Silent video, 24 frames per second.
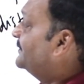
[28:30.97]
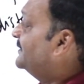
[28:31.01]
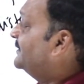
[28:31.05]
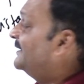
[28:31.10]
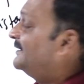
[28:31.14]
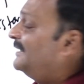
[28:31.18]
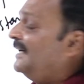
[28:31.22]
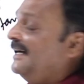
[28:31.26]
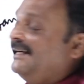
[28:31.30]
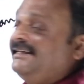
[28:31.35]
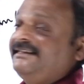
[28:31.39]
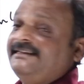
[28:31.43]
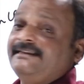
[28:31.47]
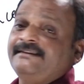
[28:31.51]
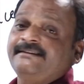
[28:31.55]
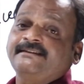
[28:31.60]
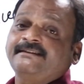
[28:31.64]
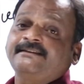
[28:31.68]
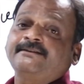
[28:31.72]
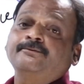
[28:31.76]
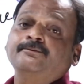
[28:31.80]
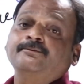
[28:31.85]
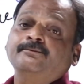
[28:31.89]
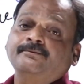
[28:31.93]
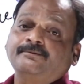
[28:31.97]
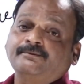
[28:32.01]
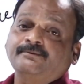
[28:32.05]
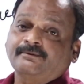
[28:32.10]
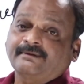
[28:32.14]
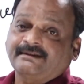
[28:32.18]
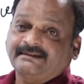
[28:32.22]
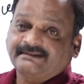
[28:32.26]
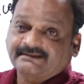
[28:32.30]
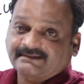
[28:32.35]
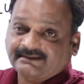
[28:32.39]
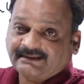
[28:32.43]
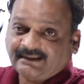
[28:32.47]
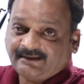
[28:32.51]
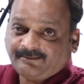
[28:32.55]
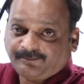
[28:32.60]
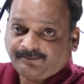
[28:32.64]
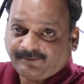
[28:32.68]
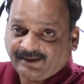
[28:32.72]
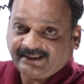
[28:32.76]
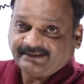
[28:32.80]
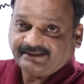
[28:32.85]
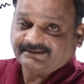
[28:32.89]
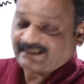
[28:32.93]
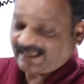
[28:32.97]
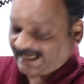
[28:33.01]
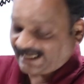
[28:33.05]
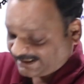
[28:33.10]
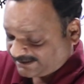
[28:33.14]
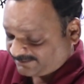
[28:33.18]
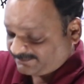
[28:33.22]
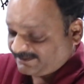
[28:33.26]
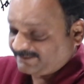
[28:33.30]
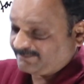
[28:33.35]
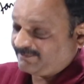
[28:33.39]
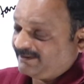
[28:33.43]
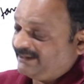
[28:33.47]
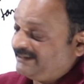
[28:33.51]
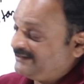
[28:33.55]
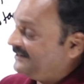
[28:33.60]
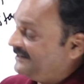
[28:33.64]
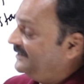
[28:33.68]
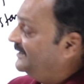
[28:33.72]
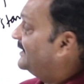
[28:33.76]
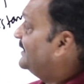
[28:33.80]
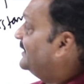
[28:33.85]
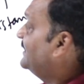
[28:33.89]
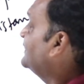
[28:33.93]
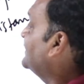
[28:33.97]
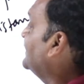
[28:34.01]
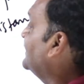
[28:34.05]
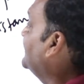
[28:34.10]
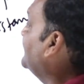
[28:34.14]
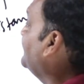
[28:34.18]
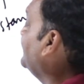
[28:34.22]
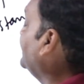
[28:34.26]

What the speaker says: that identity to the crystal planes, atomic planes in the crystals?